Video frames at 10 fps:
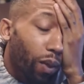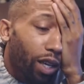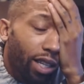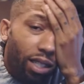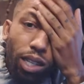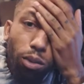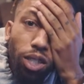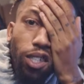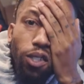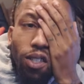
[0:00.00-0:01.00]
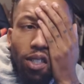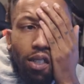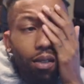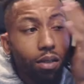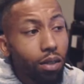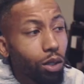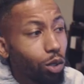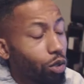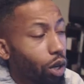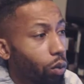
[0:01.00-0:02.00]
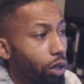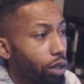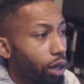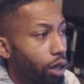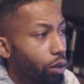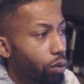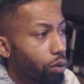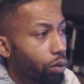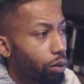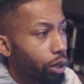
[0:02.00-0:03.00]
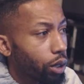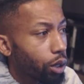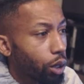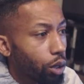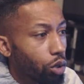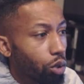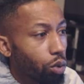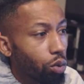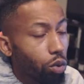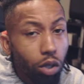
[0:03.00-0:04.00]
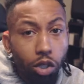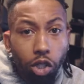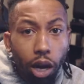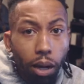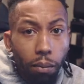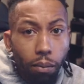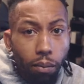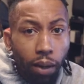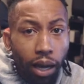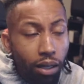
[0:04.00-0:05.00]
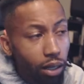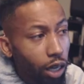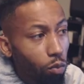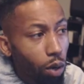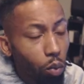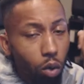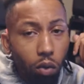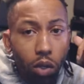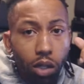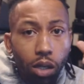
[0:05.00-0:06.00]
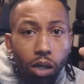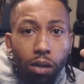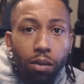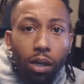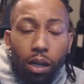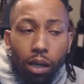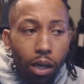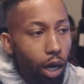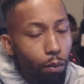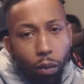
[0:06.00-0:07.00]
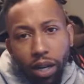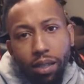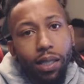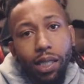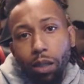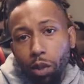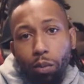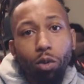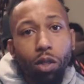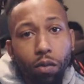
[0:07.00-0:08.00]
Yesterday was interesting. So I went down to the shop. I had to link up my boy Rich Love. You might have seen some of the music